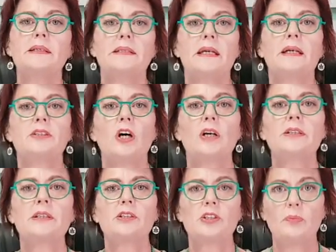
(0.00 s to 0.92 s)
Dear
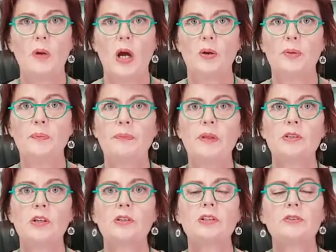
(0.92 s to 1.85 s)
Dr. Simao,
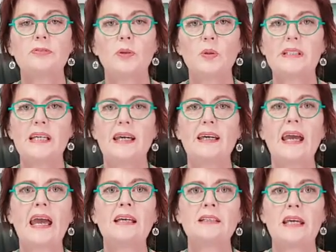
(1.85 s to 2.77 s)
Dr.
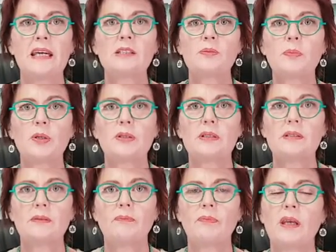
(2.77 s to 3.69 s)
Forte and
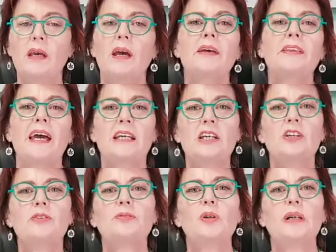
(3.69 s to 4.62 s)
experts, thank
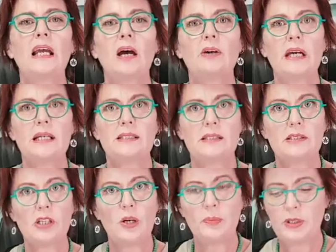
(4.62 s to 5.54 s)
you for allowing us
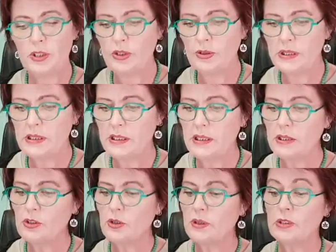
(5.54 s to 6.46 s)
this
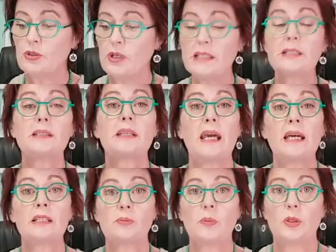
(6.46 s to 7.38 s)
opportunity to address the
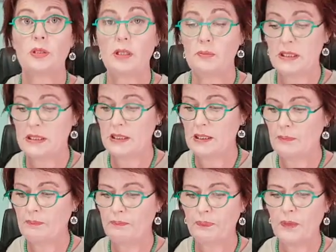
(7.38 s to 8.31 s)
expert committee.
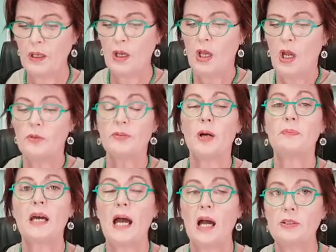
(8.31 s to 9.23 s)
From
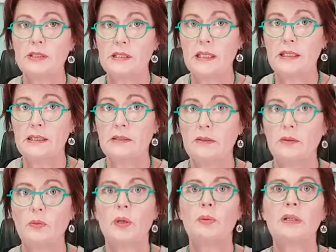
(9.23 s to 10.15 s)
the outset,
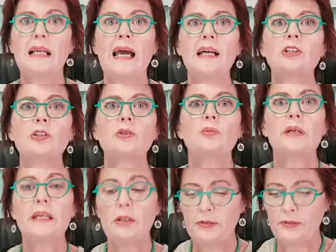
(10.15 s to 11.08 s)
we would like to
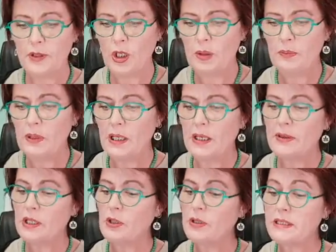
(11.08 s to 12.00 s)
reaffirm
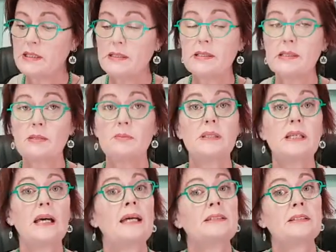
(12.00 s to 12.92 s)
the criticism
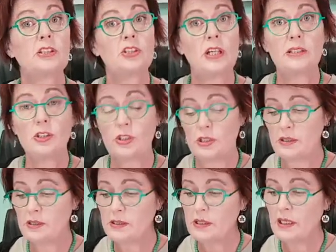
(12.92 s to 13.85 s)
and
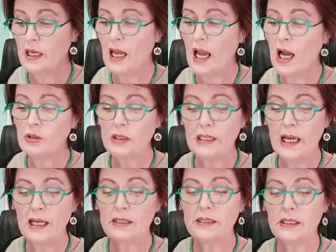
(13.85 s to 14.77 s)
suggestions
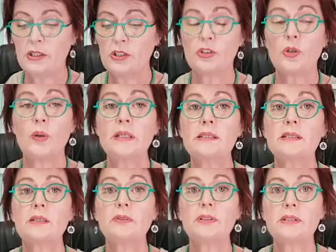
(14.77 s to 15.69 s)
outlined in the Joint
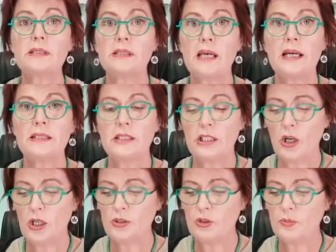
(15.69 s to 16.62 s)
Civil Society
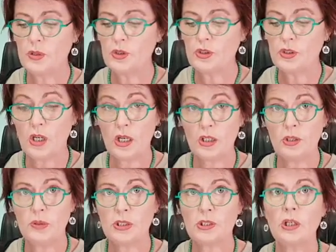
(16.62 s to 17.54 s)
Contribution
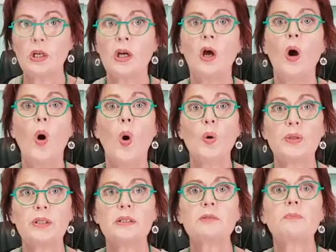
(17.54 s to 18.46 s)
document
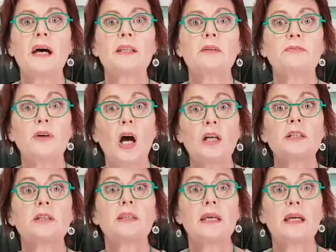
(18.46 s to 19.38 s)
authored by the
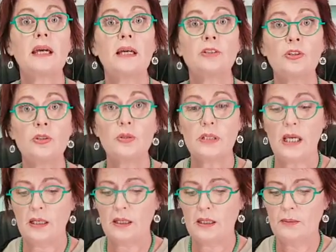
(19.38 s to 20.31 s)
Fight, Think and Do
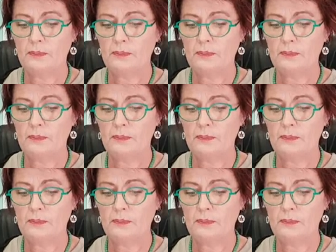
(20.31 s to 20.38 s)
tank.